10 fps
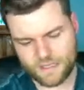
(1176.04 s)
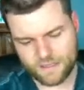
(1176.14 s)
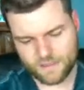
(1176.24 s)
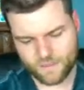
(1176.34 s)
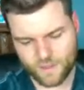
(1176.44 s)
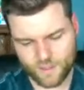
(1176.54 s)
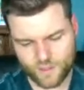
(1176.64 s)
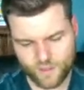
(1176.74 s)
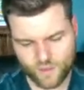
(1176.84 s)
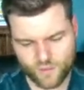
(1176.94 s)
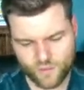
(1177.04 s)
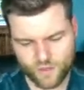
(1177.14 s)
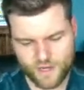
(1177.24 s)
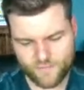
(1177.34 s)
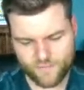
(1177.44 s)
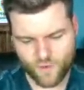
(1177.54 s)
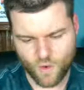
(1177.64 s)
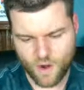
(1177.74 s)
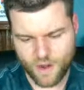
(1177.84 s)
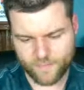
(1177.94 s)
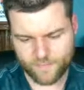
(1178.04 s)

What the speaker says: 1, 2, 3, 4.